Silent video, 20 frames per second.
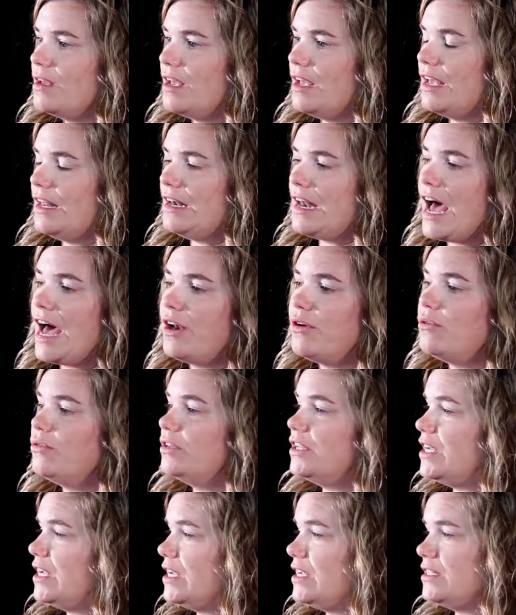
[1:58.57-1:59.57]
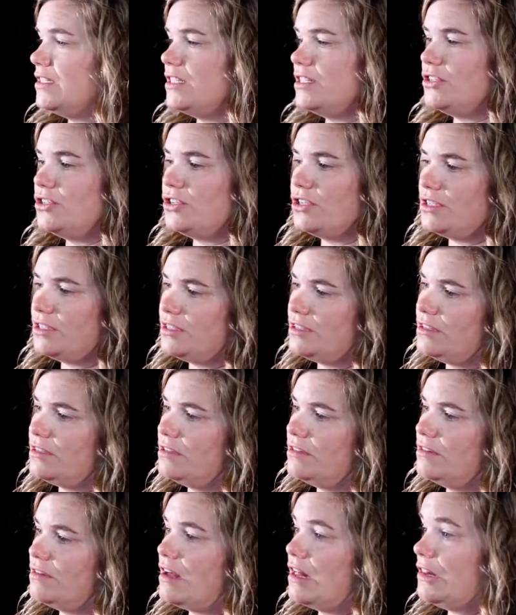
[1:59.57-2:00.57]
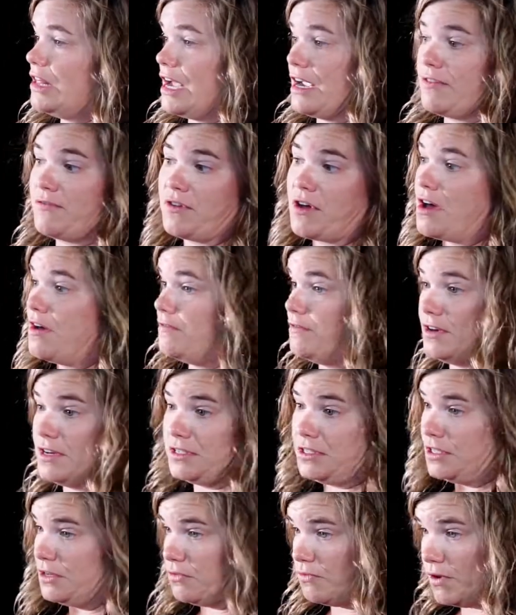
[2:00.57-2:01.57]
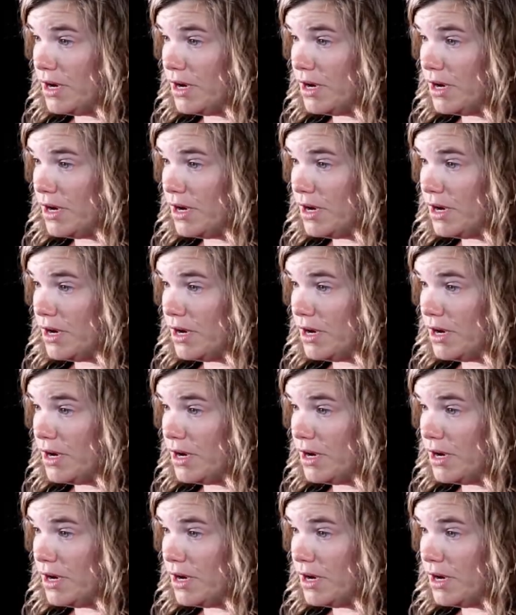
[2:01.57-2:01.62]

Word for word: And not only is it just a lack of confidence in